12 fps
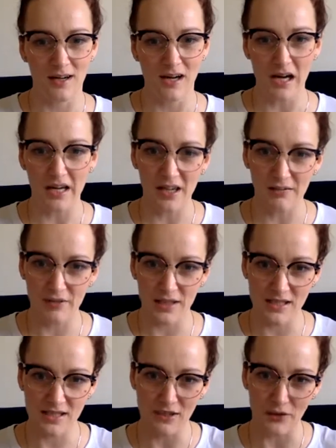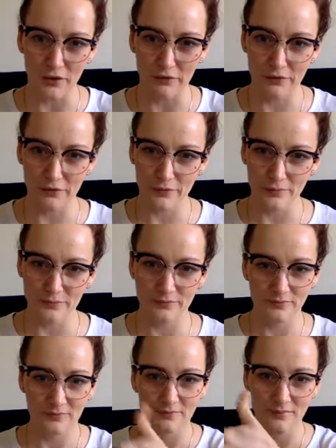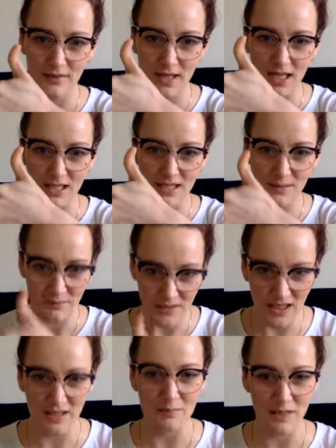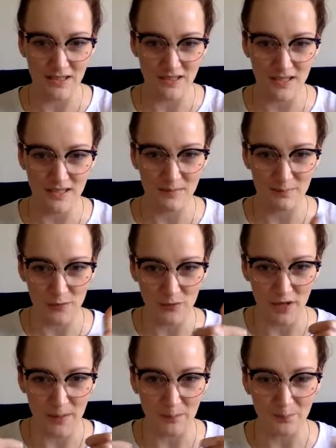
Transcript: I have a list of, thanks. Yeah, it makes sense. Great.